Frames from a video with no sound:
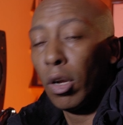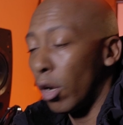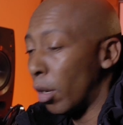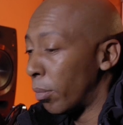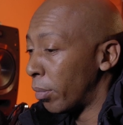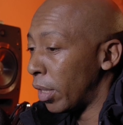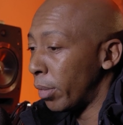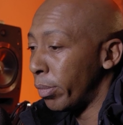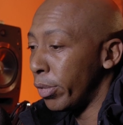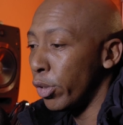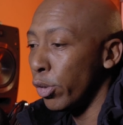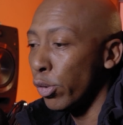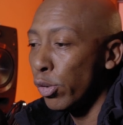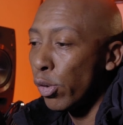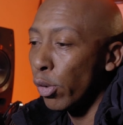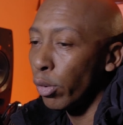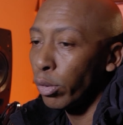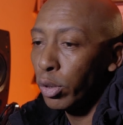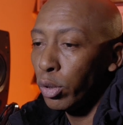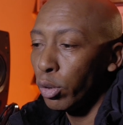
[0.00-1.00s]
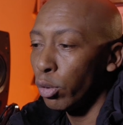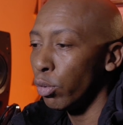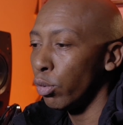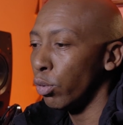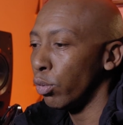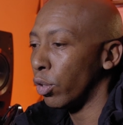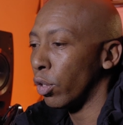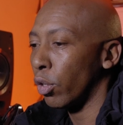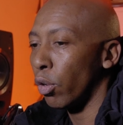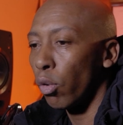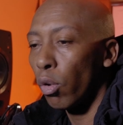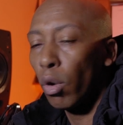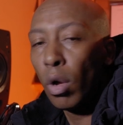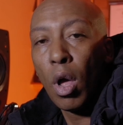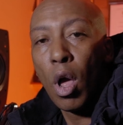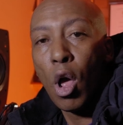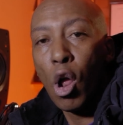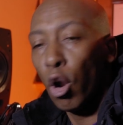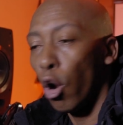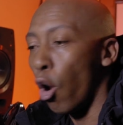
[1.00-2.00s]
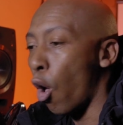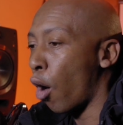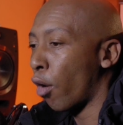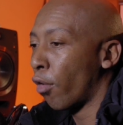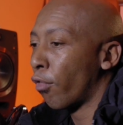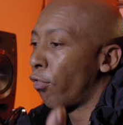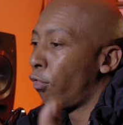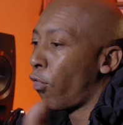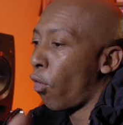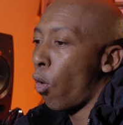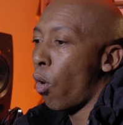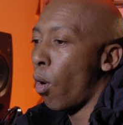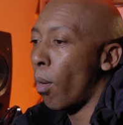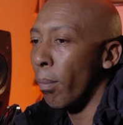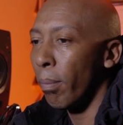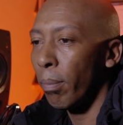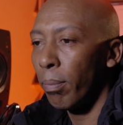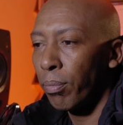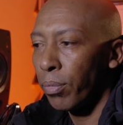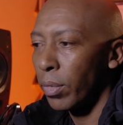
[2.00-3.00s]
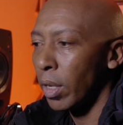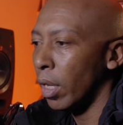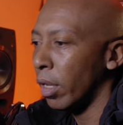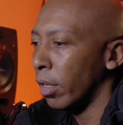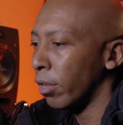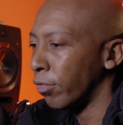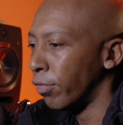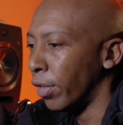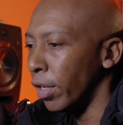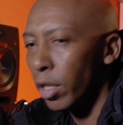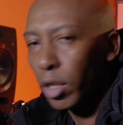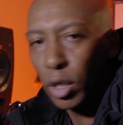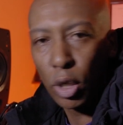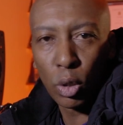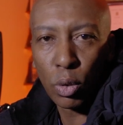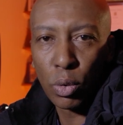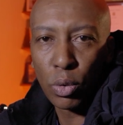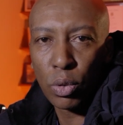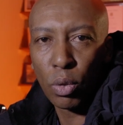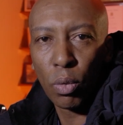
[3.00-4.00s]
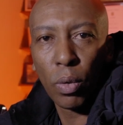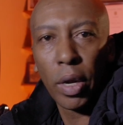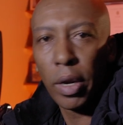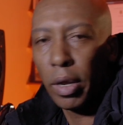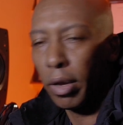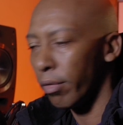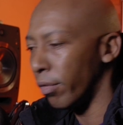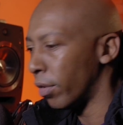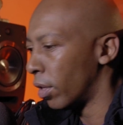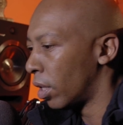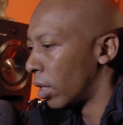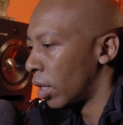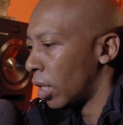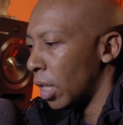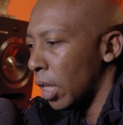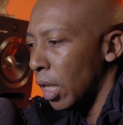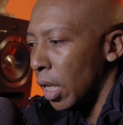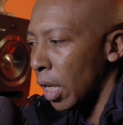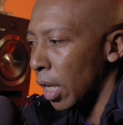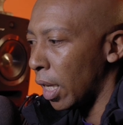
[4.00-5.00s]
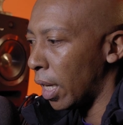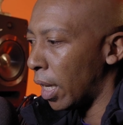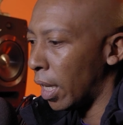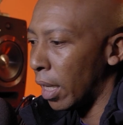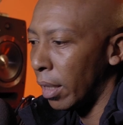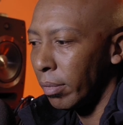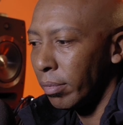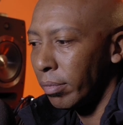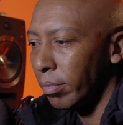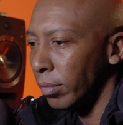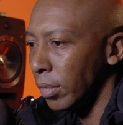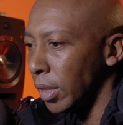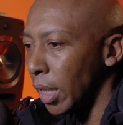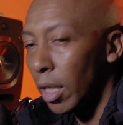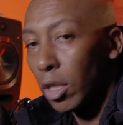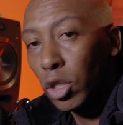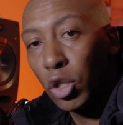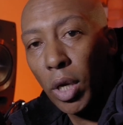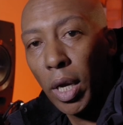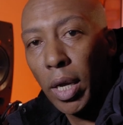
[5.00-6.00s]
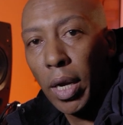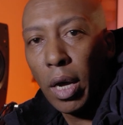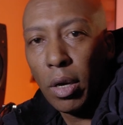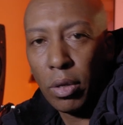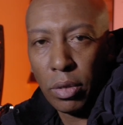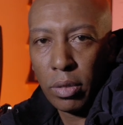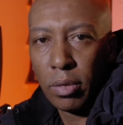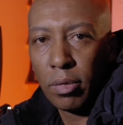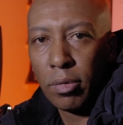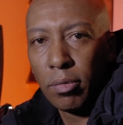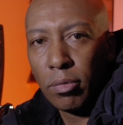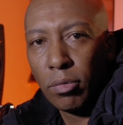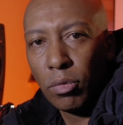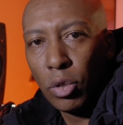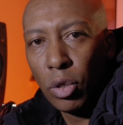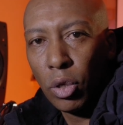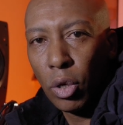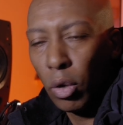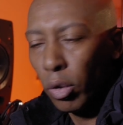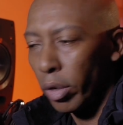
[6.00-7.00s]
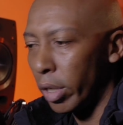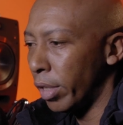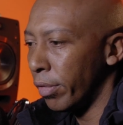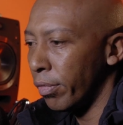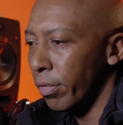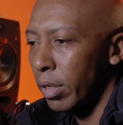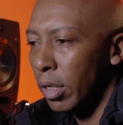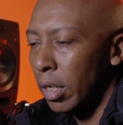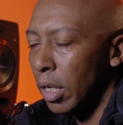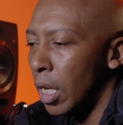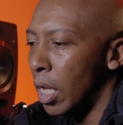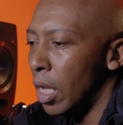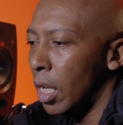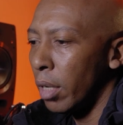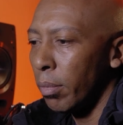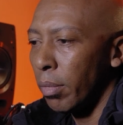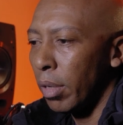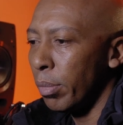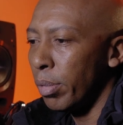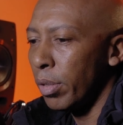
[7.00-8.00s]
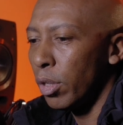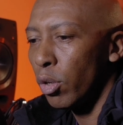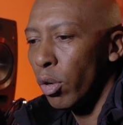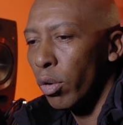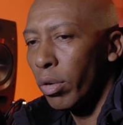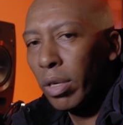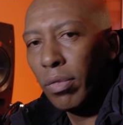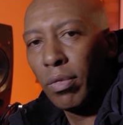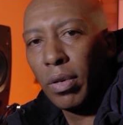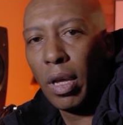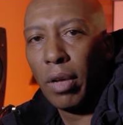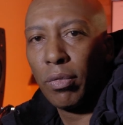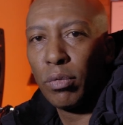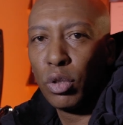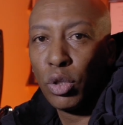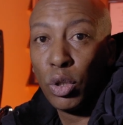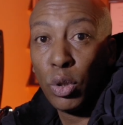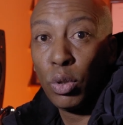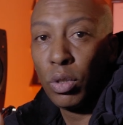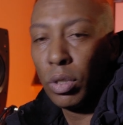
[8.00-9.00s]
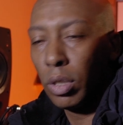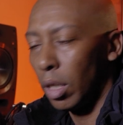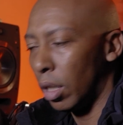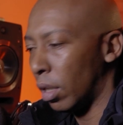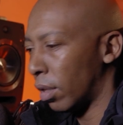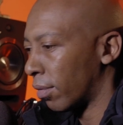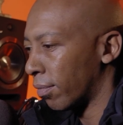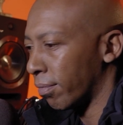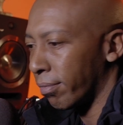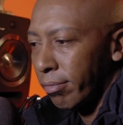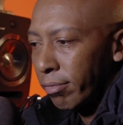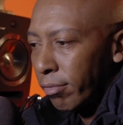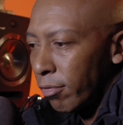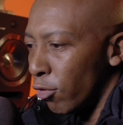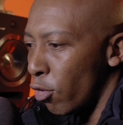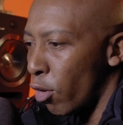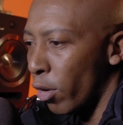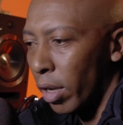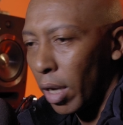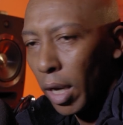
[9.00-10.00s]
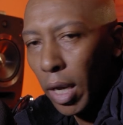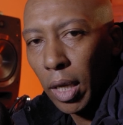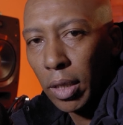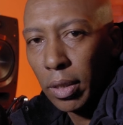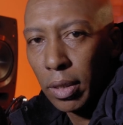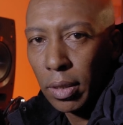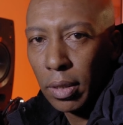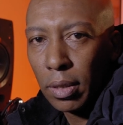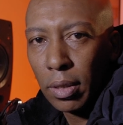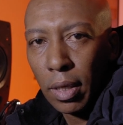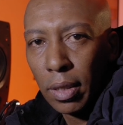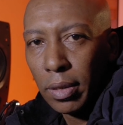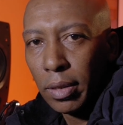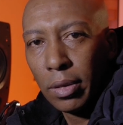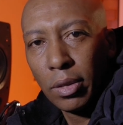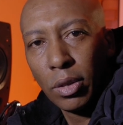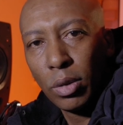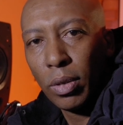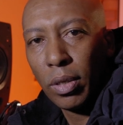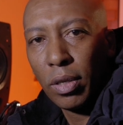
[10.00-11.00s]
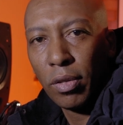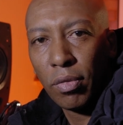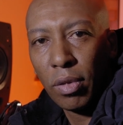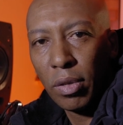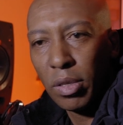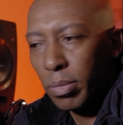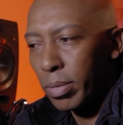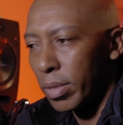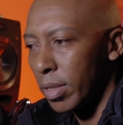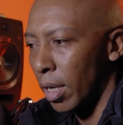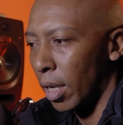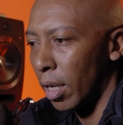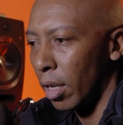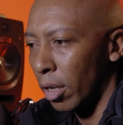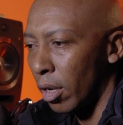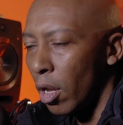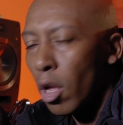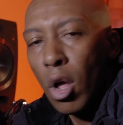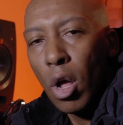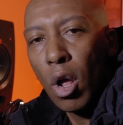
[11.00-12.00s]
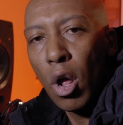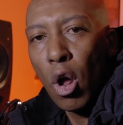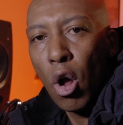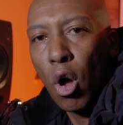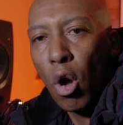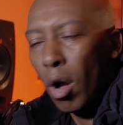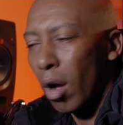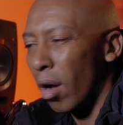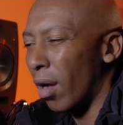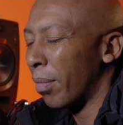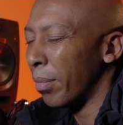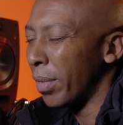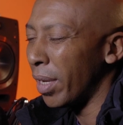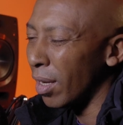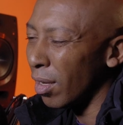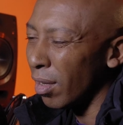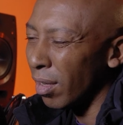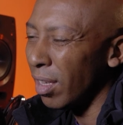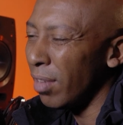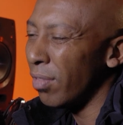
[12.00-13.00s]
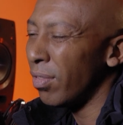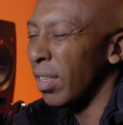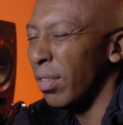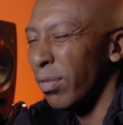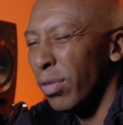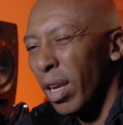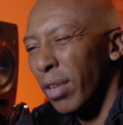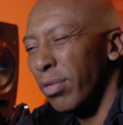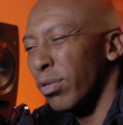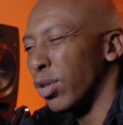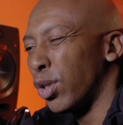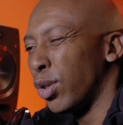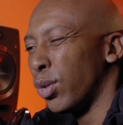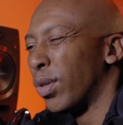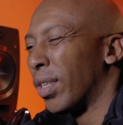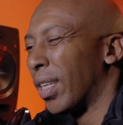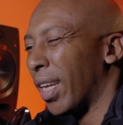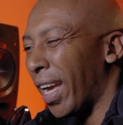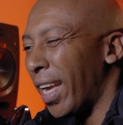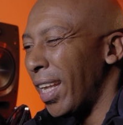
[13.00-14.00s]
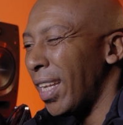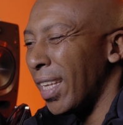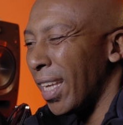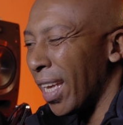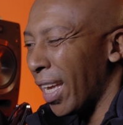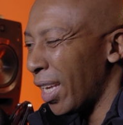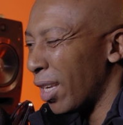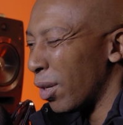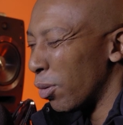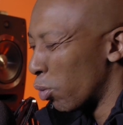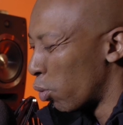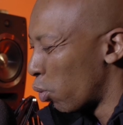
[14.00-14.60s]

maybe you don't do, long form videos or whatever. Yeah, try it out. Even maybe you don't even have to shoot in 4K 120 frames per second. I mean, even if you have to shoot in 8K,